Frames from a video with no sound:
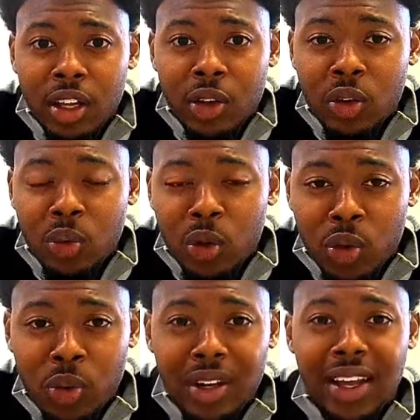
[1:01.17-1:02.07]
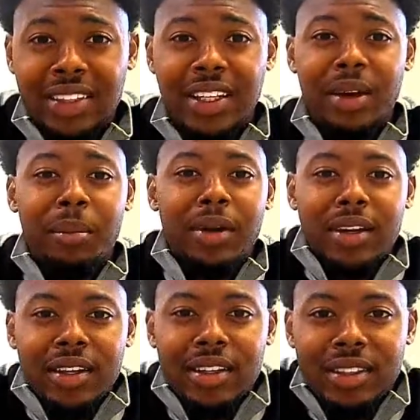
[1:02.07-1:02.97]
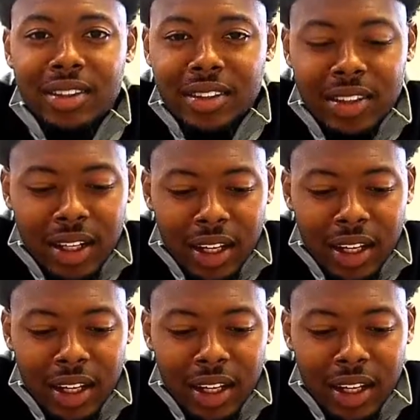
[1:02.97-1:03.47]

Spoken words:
When you realize that money is like